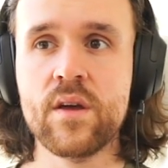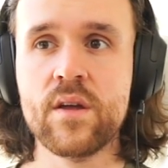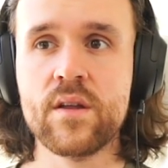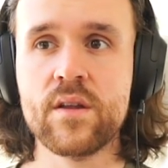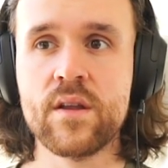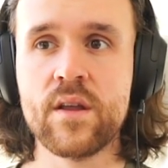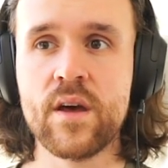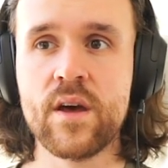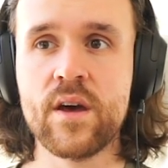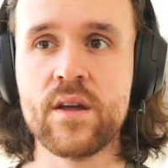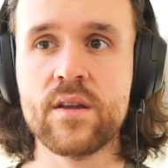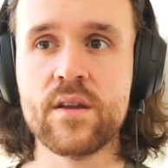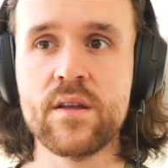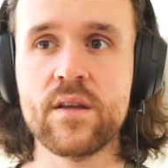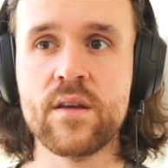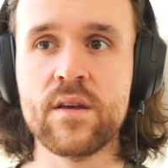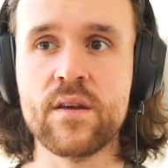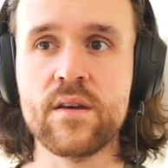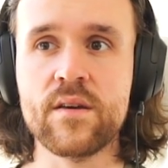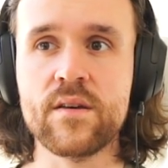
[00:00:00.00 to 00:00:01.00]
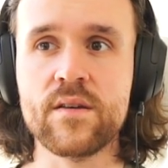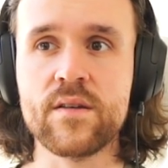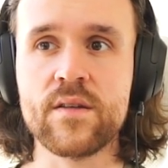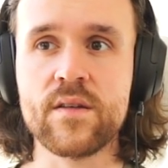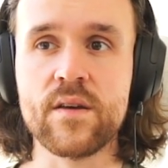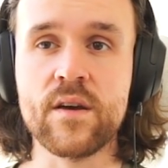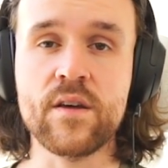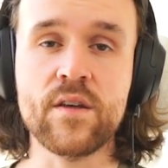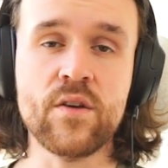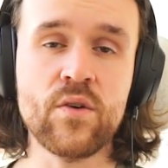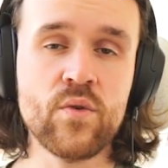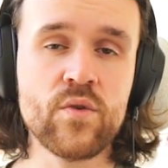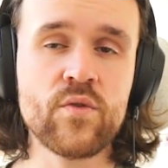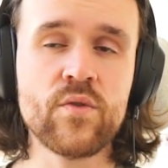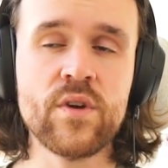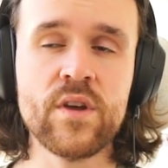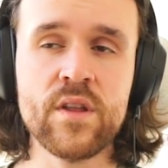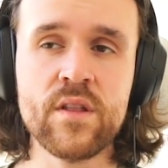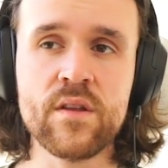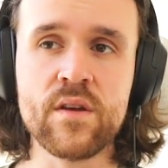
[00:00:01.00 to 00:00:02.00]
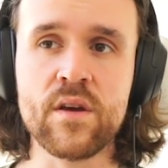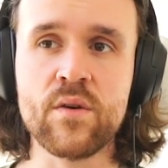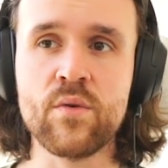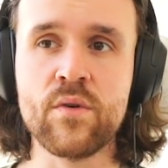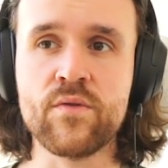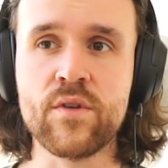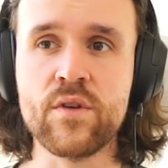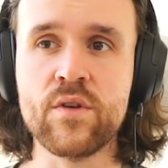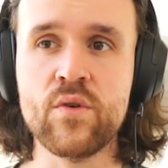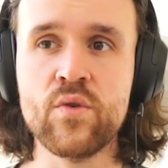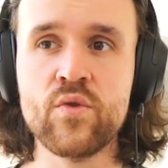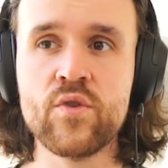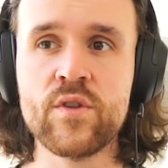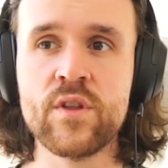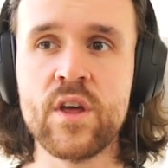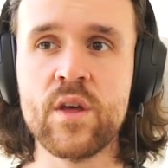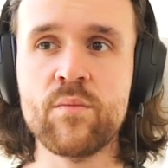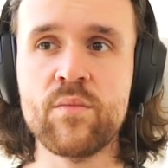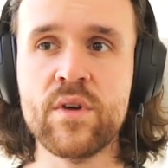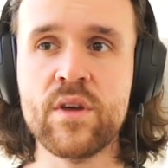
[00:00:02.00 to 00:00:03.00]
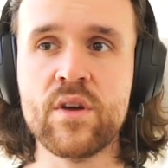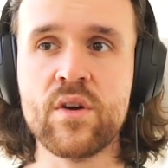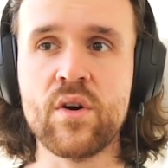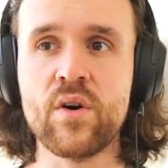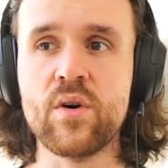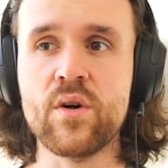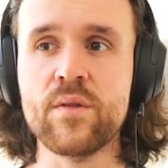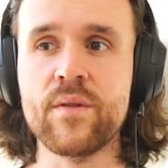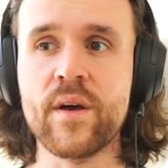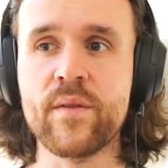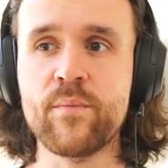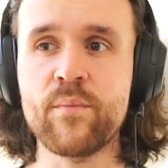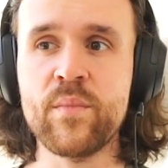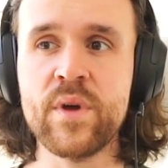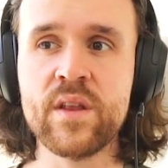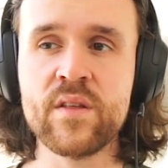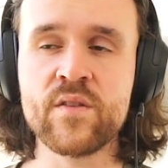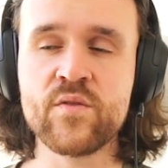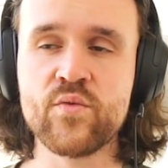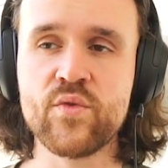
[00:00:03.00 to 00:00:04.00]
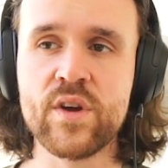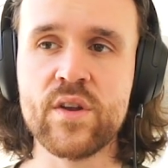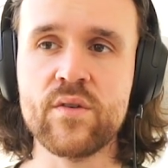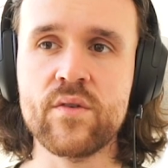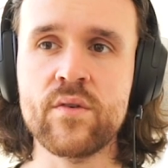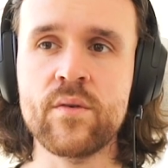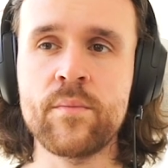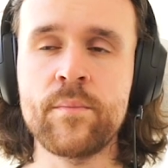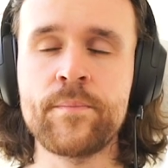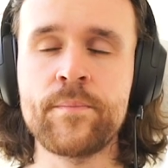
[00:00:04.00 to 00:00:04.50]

that is a user in there with the username being called administrator,